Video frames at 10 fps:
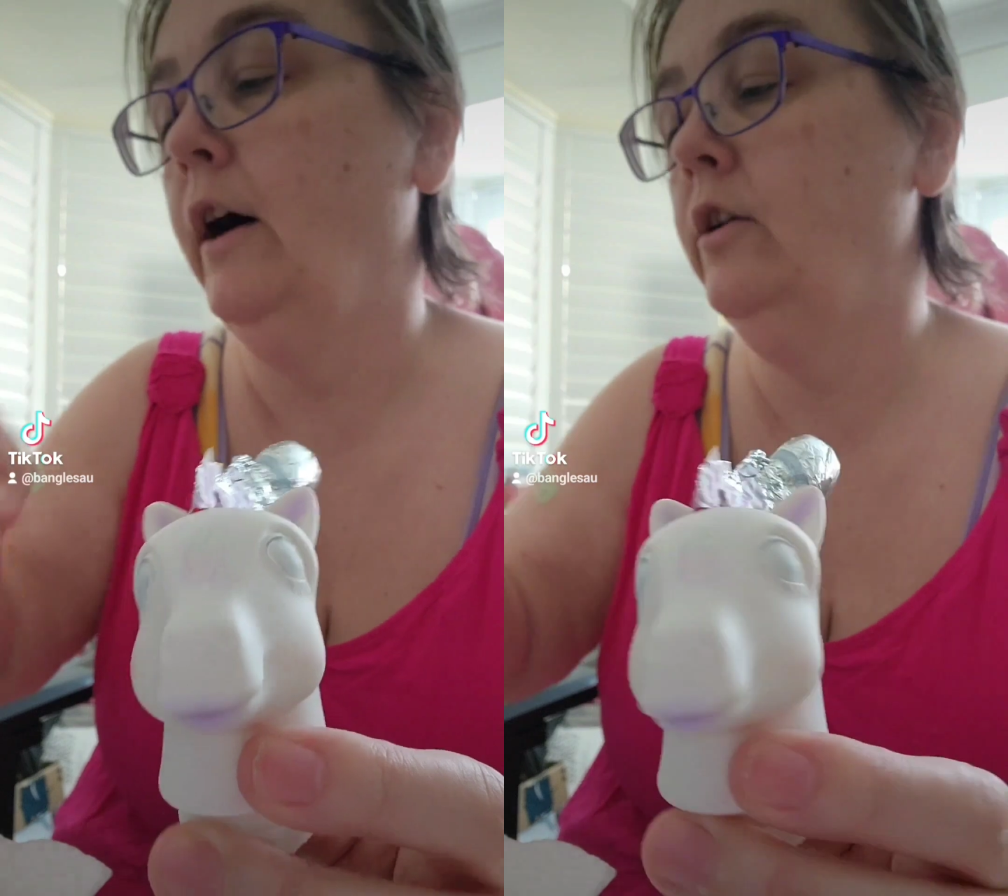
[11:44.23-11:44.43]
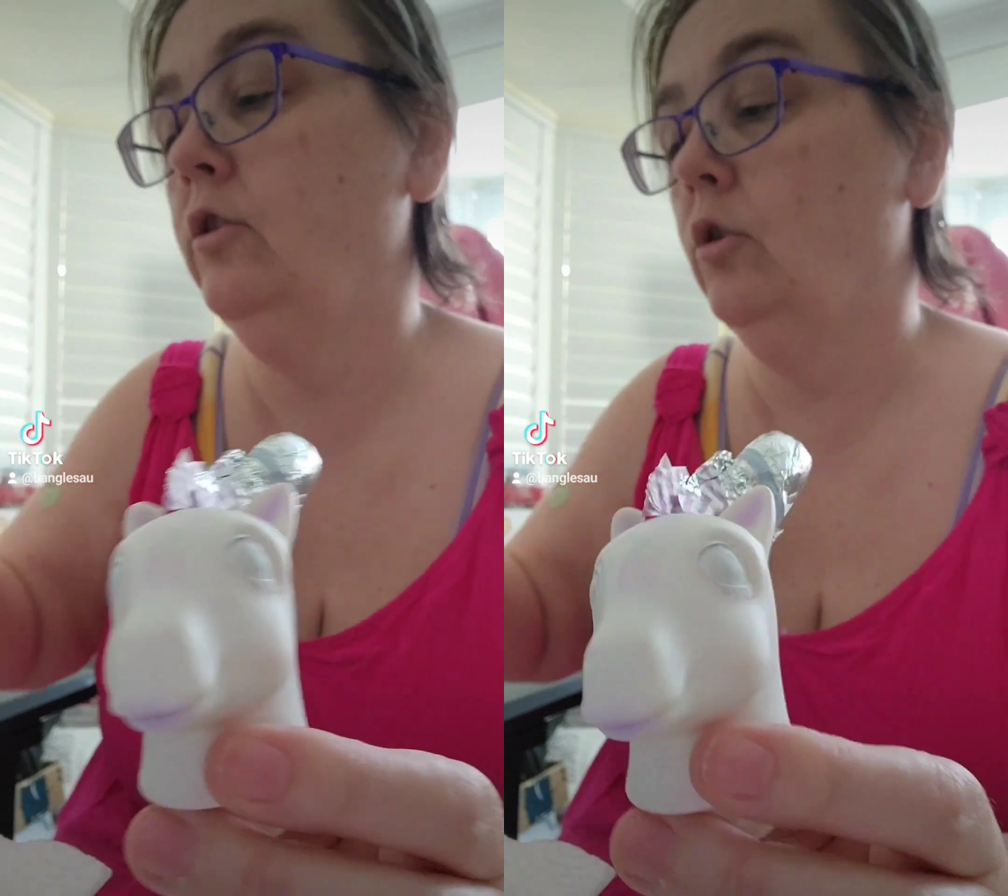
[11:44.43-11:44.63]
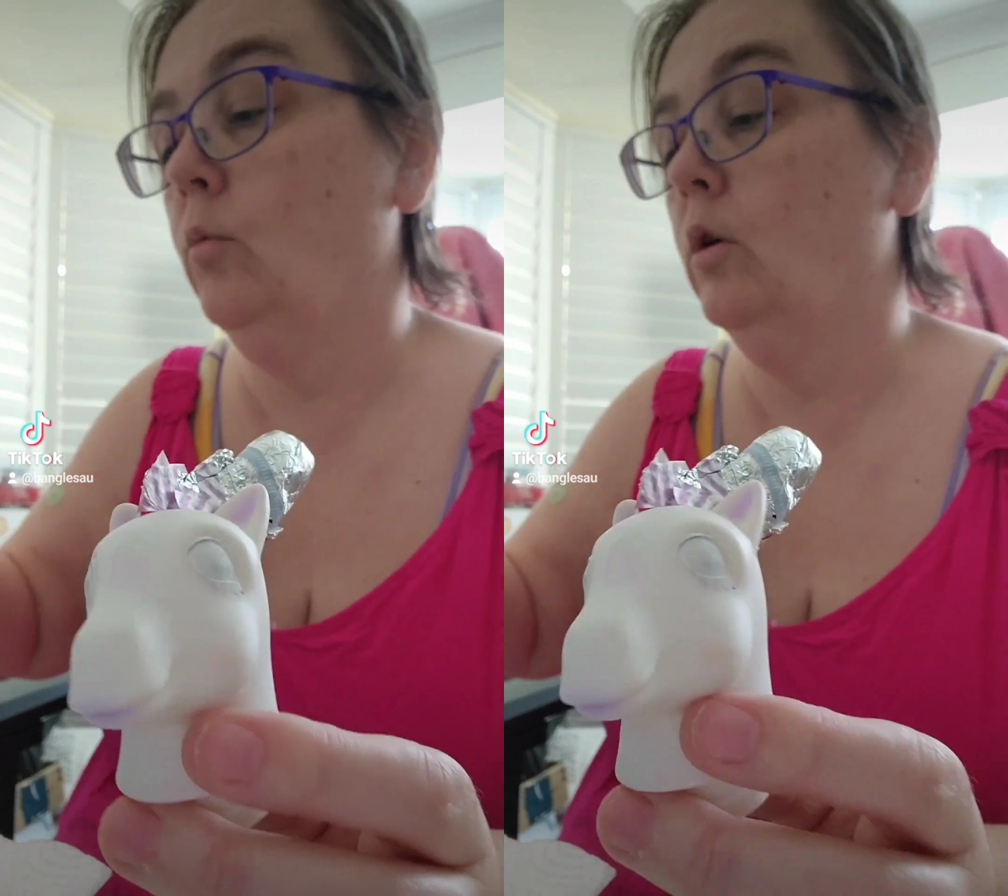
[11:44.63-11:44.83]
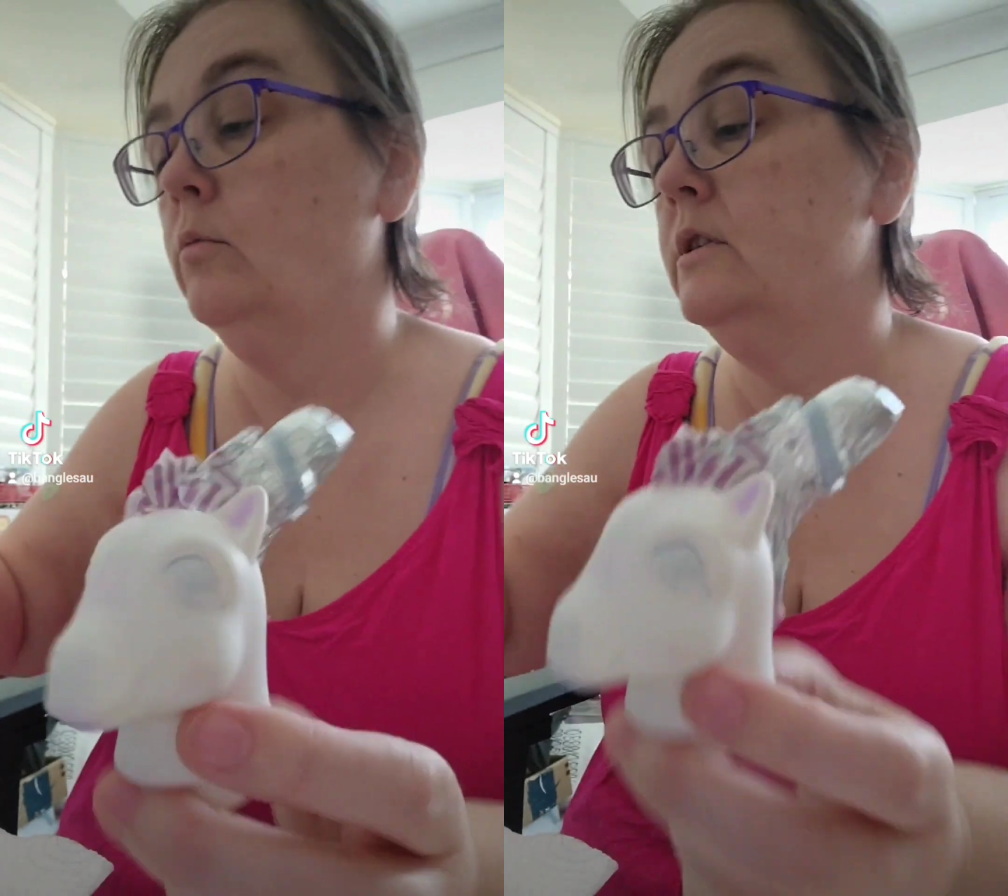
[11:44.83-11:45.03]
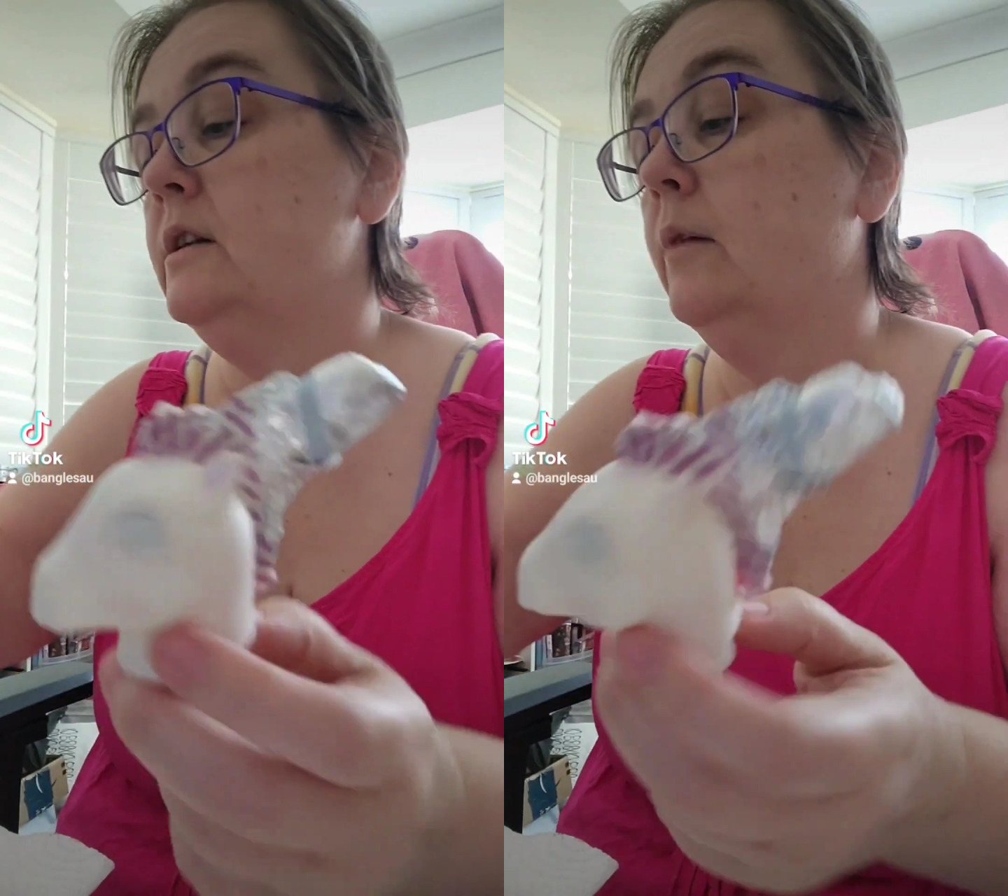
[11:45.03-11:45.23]
I don't know what
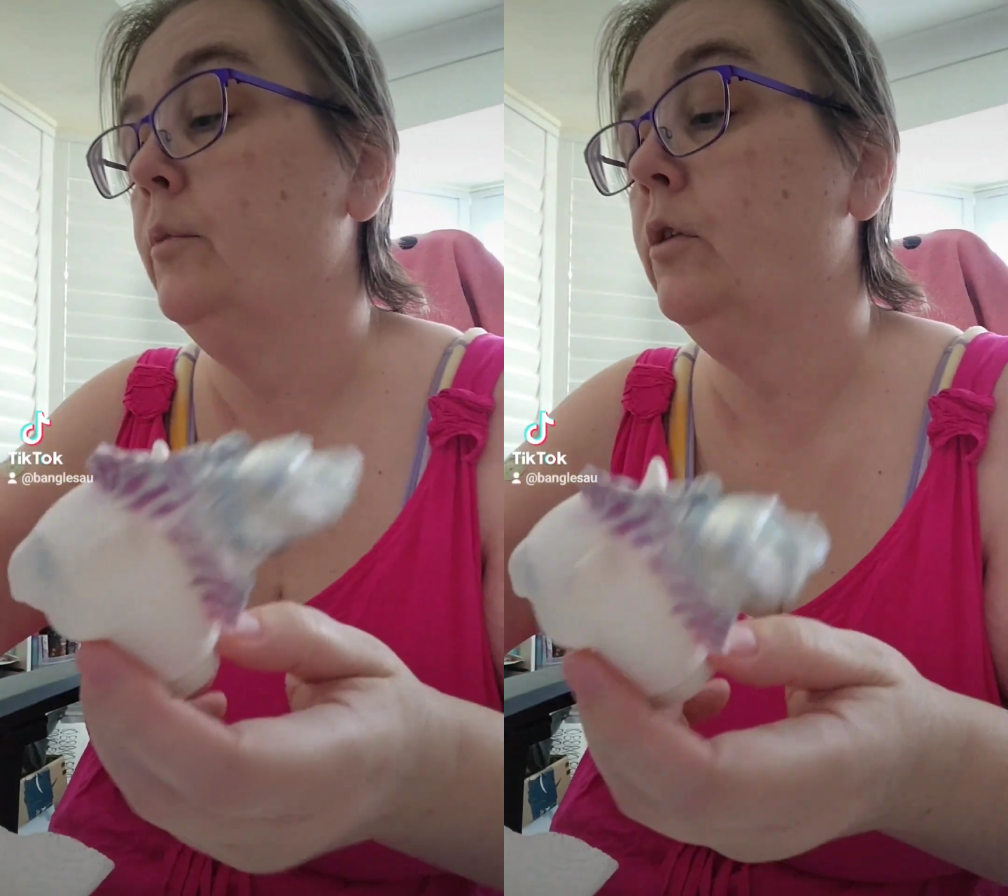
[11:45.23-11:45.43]
it was done